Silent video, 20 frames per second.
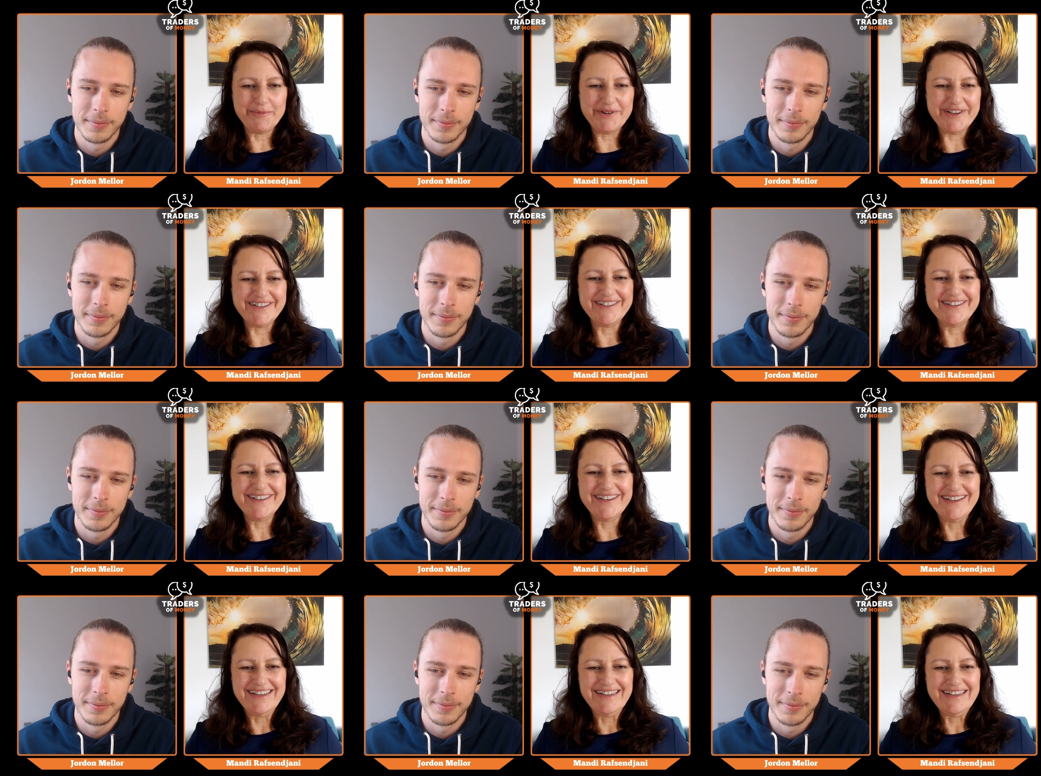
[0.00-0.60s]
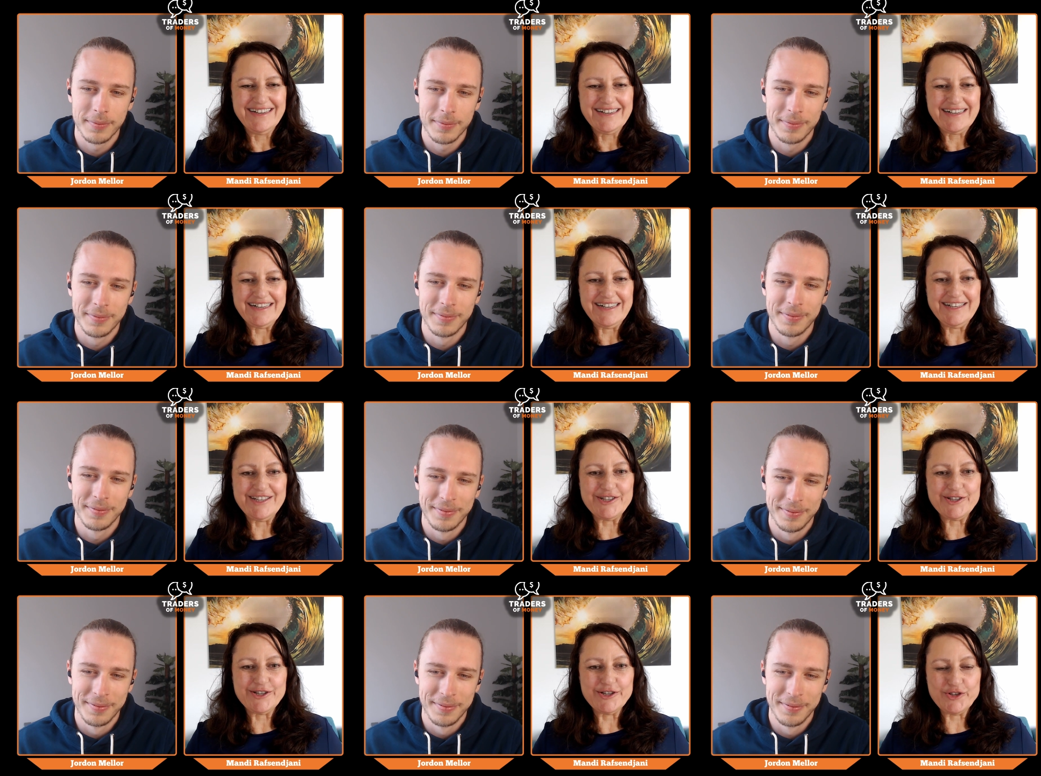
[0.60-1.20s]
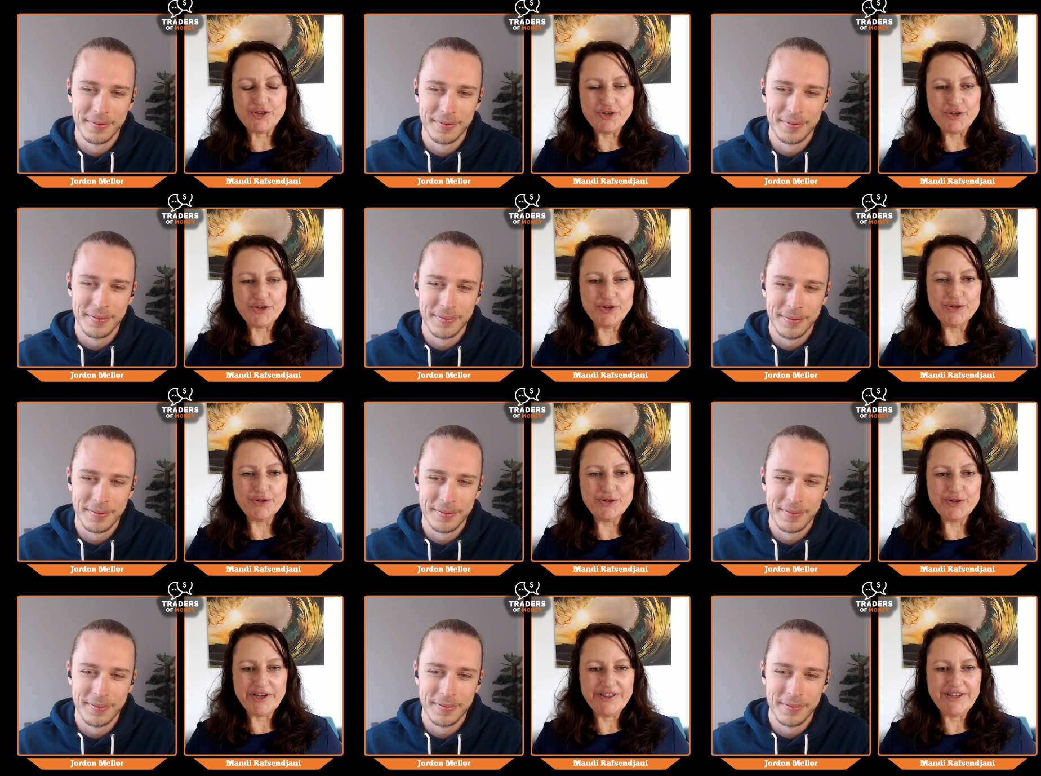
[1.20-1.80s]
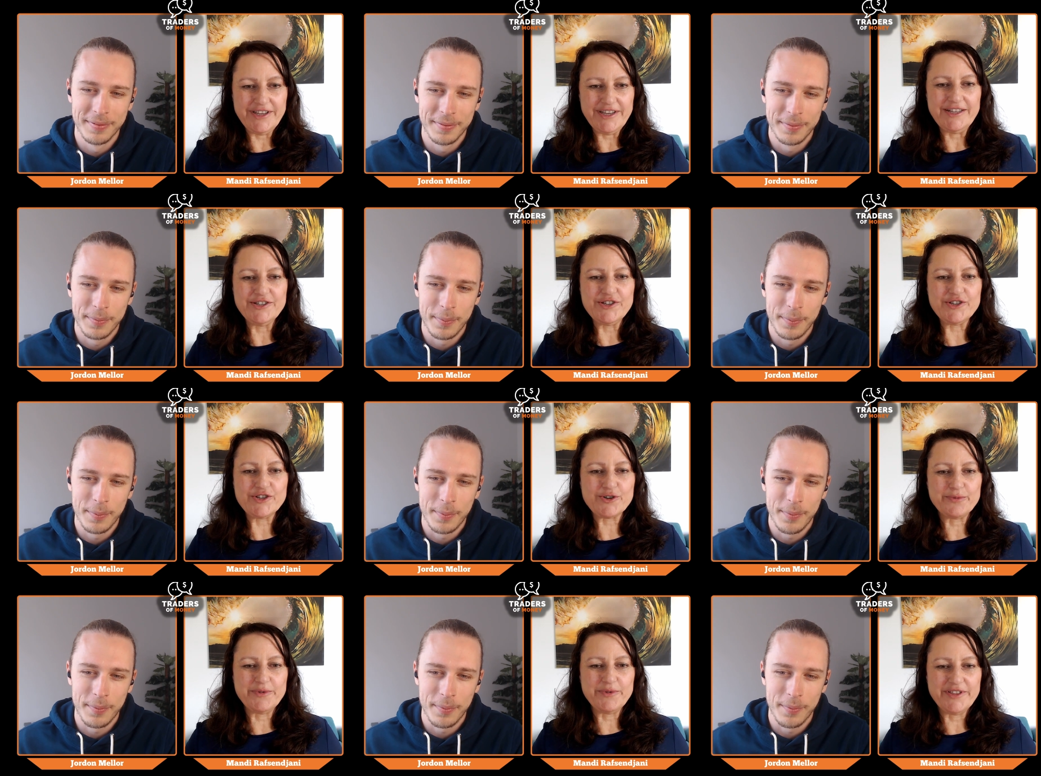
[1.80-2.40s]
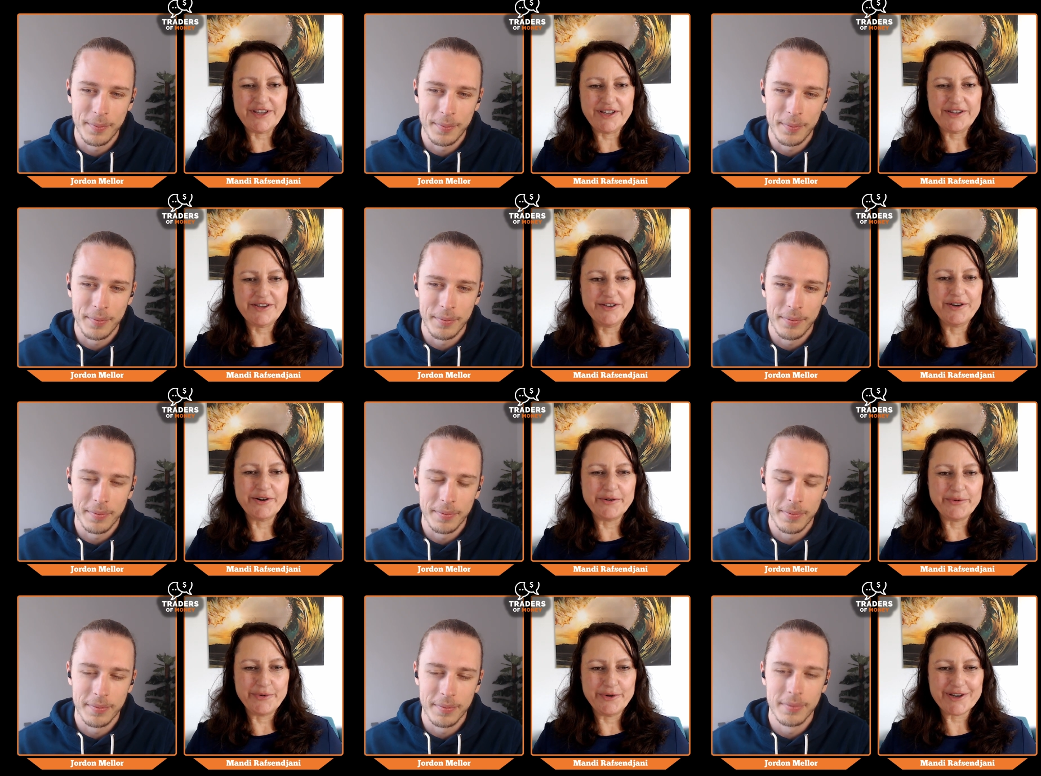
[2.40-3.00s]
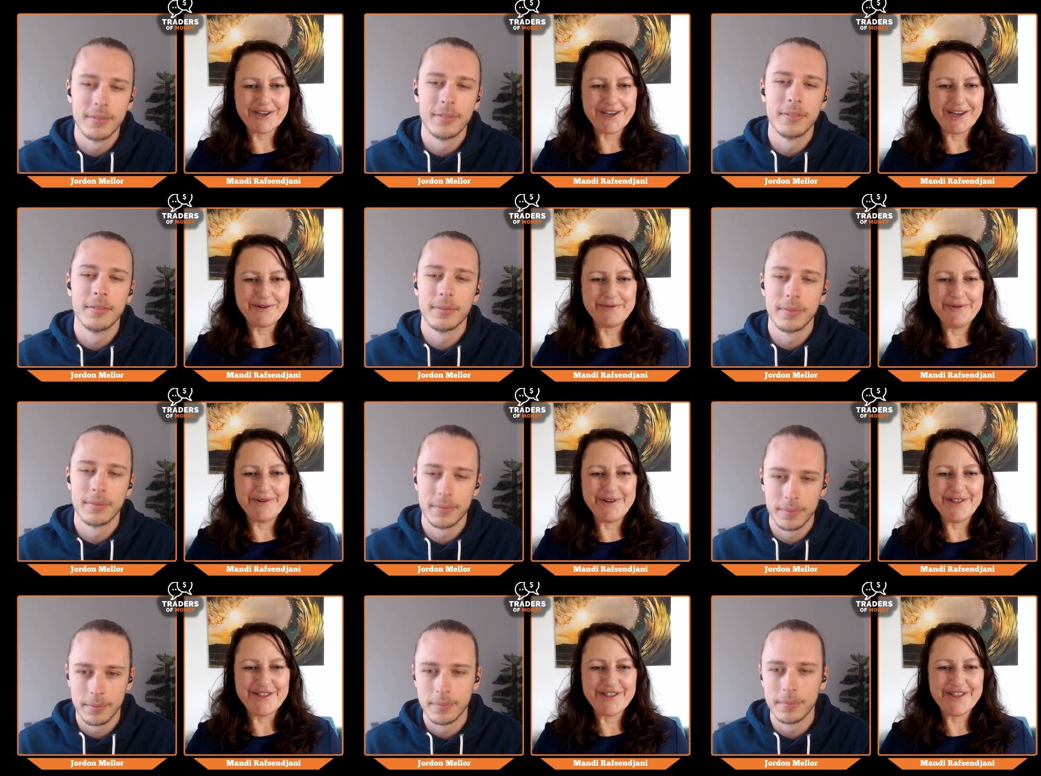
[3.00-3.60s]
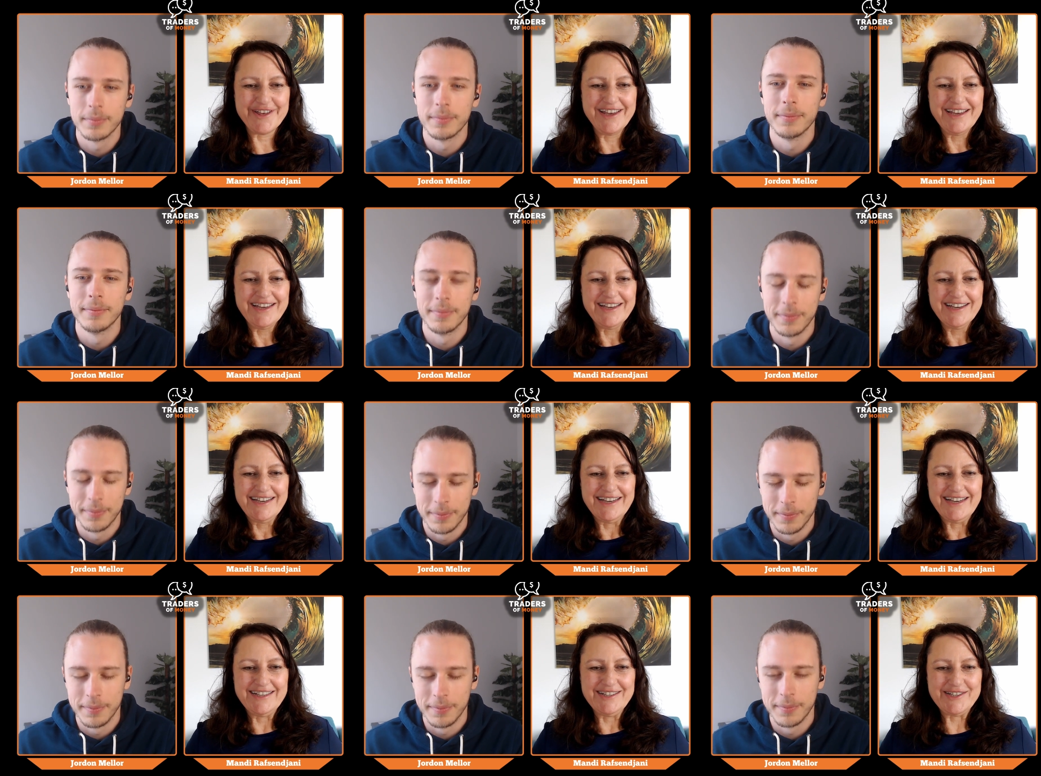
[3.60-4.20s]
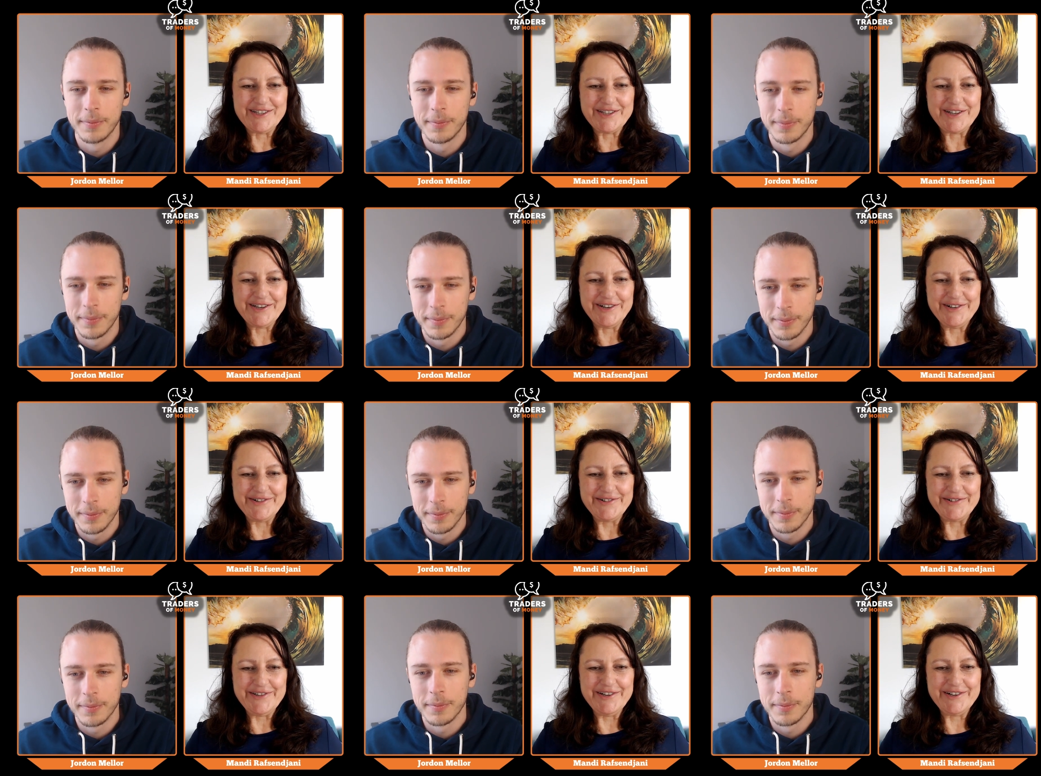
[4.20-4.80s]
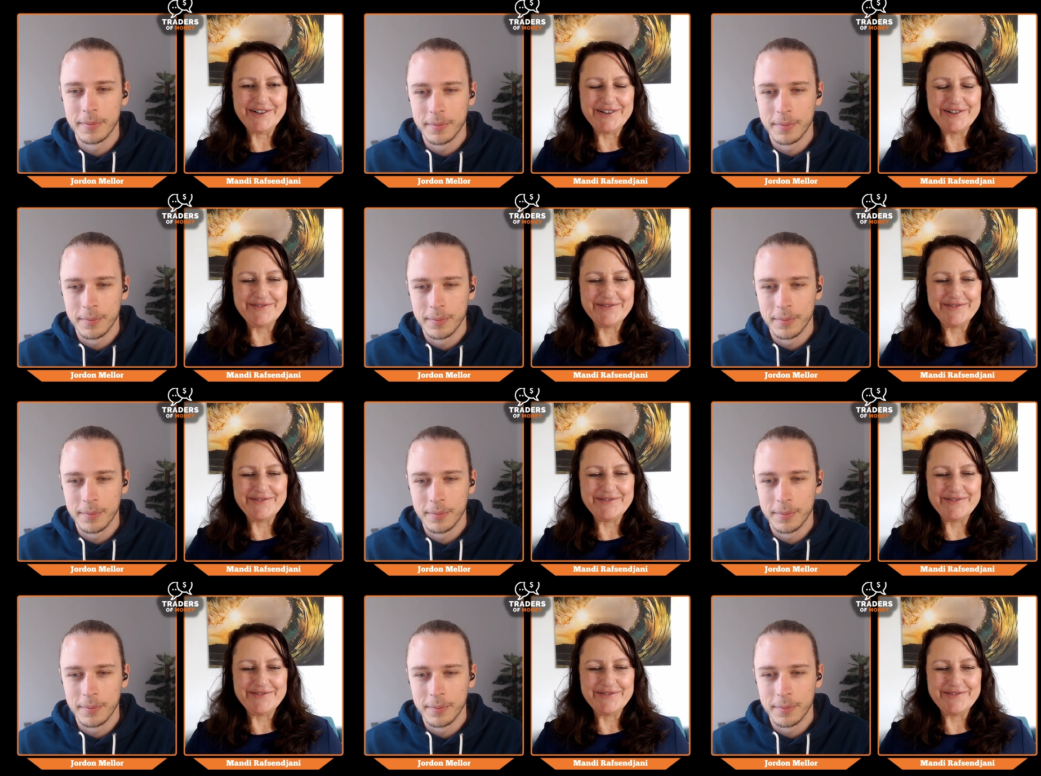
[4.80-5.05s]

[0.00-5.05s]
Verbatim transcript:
Speaker 1: common it's just you and the instrument that you're working with and so you